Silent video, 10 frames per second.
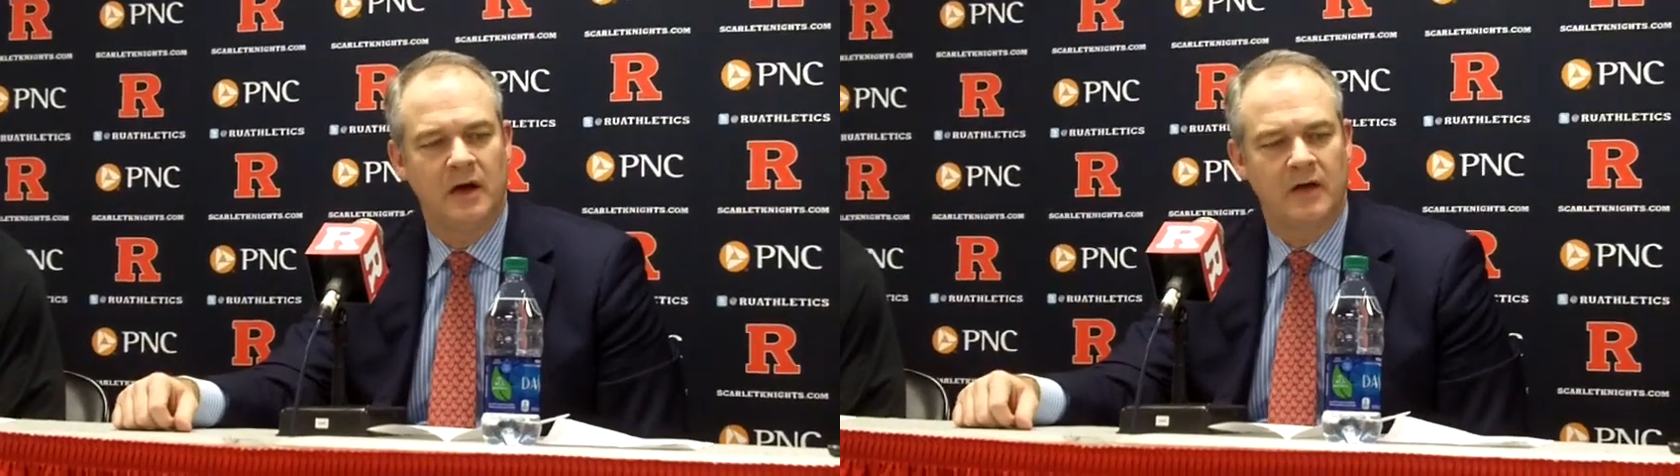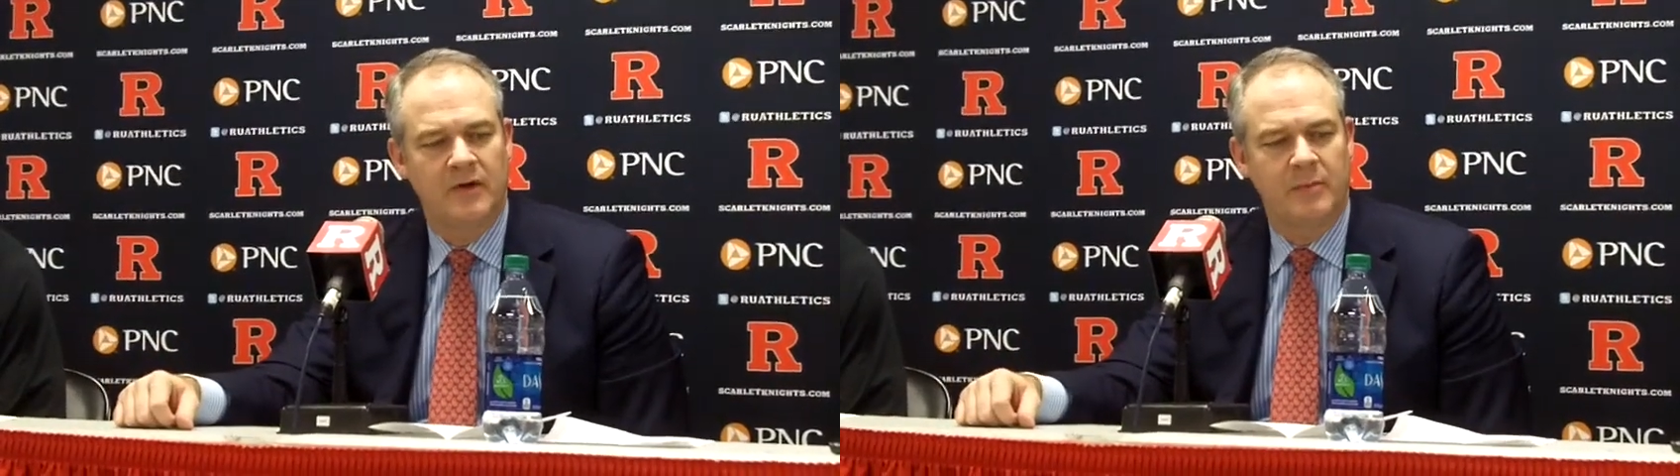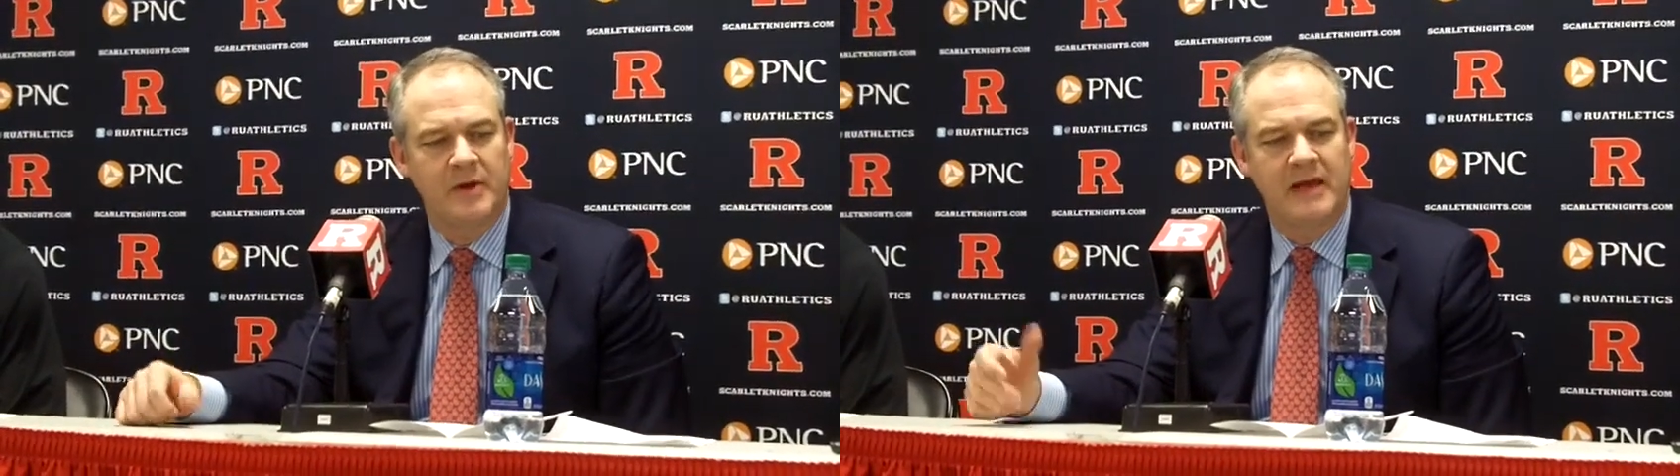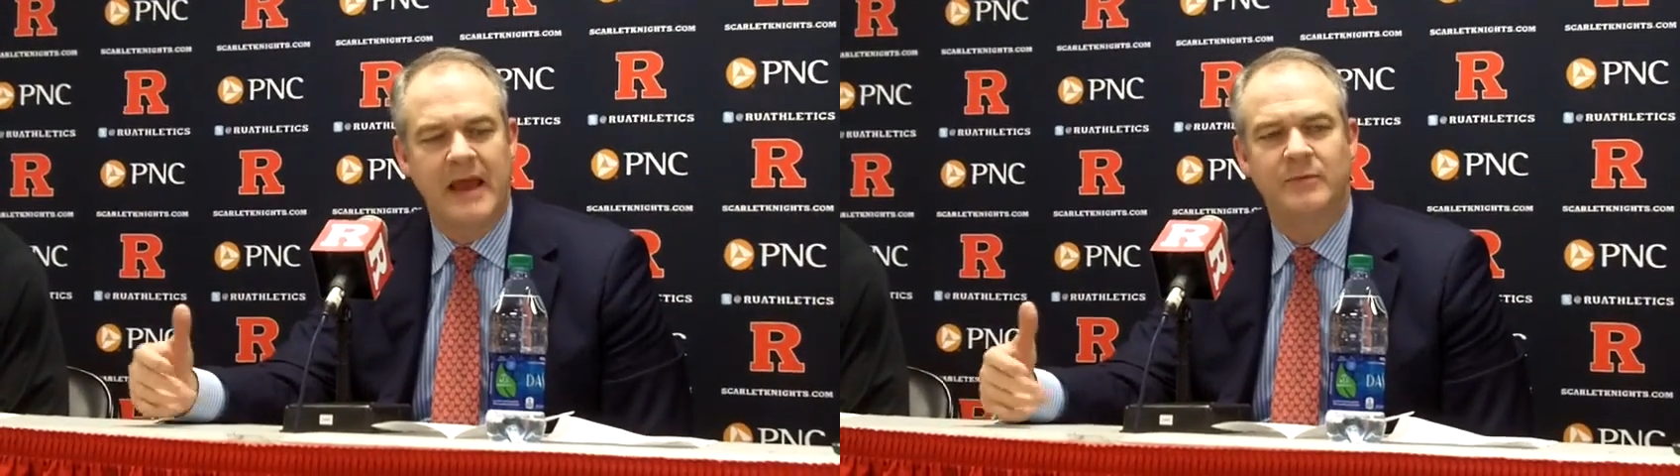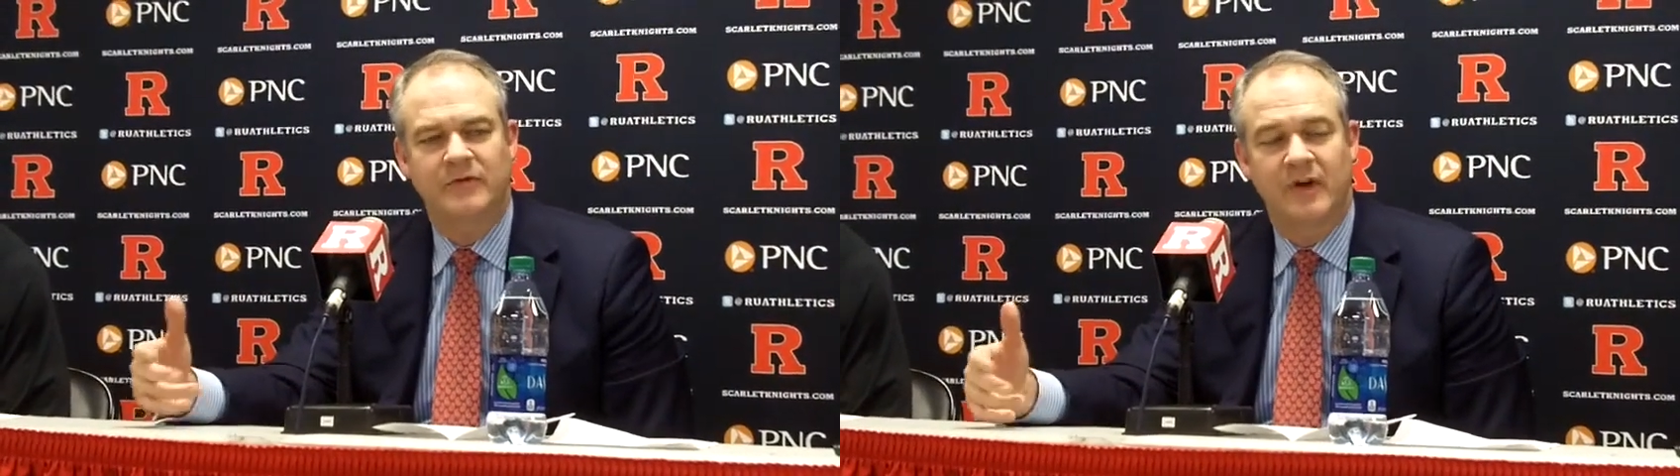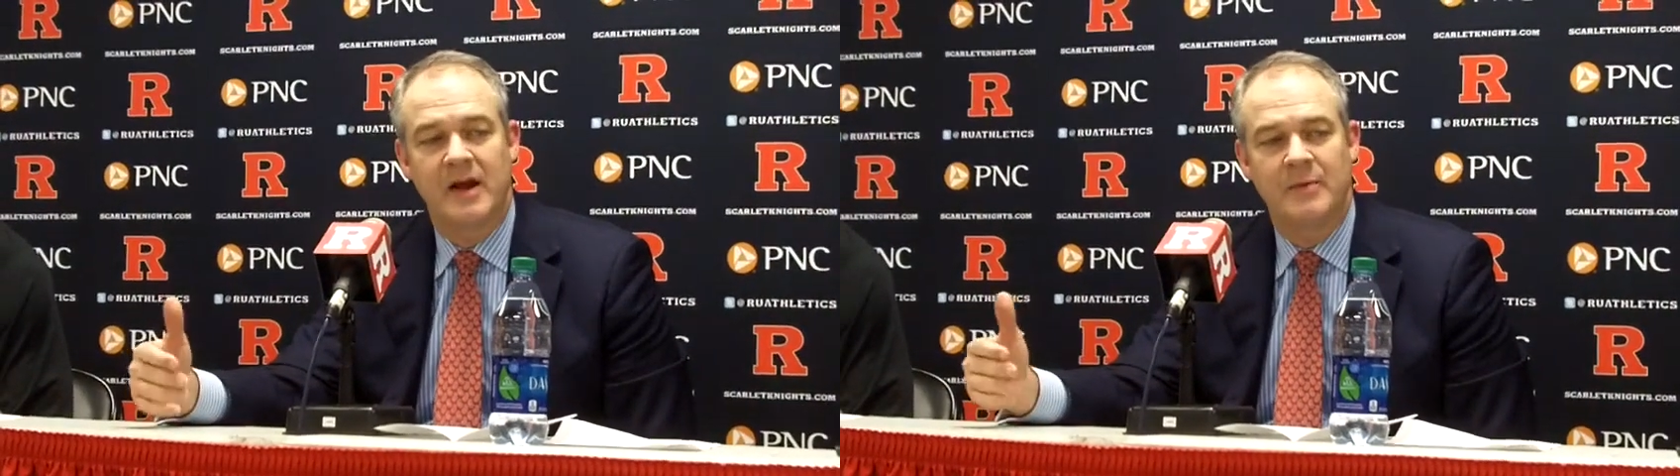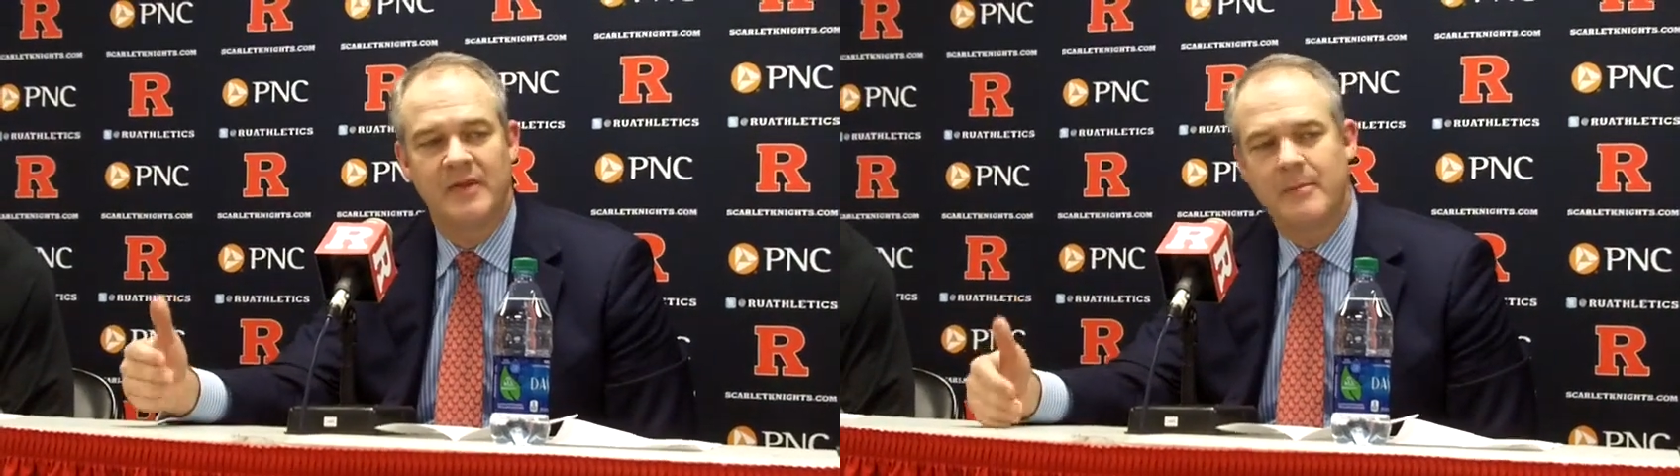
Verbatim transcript: Uh, there'll be games for him,